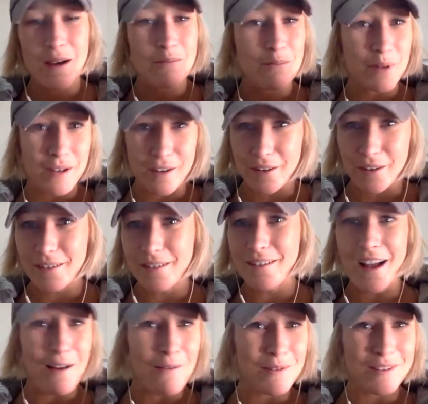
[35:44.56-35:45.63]
but girl,
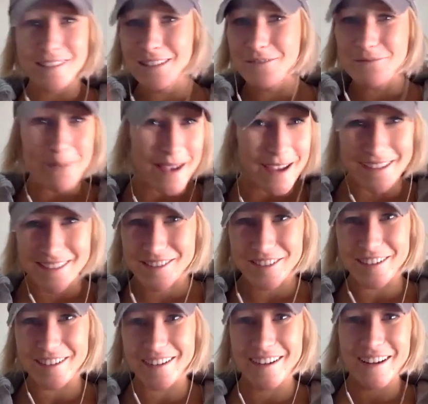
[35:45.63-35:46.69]
I want to live past
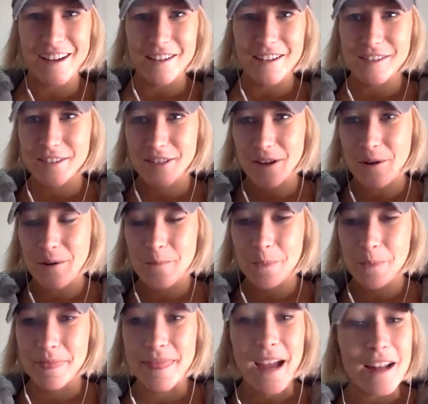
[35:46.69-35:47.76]
her. So
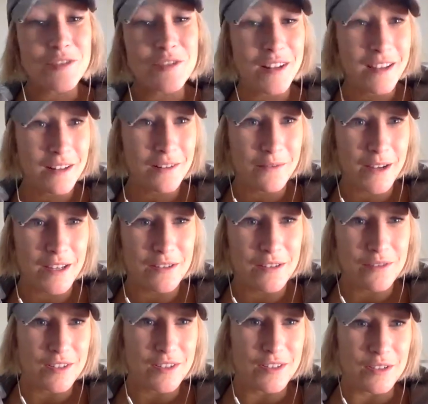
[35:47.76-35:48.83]
that's what I'm going to invite you
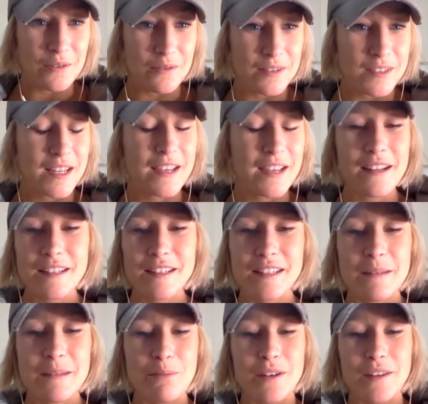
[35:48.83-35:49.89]
to do. Take a nice
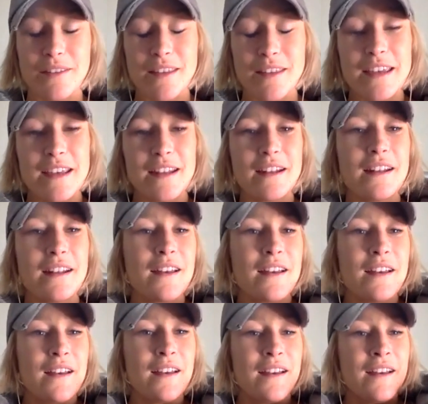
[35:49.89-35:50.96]
deep breath in
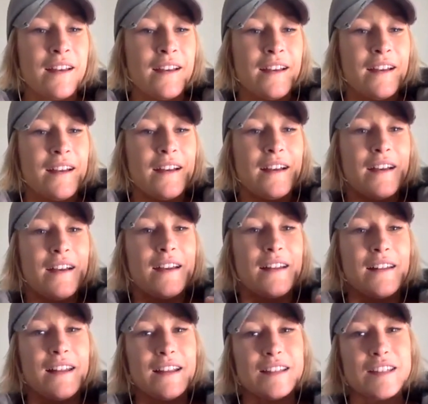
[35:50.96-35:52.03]
and
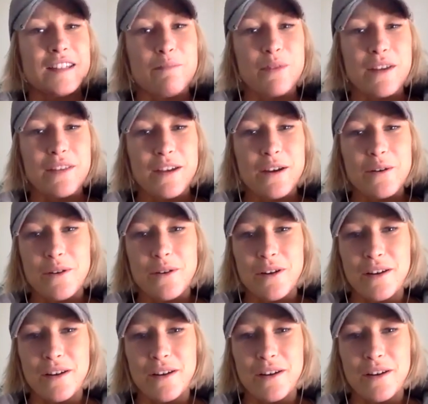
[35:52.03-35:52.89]
a nice deep breath out.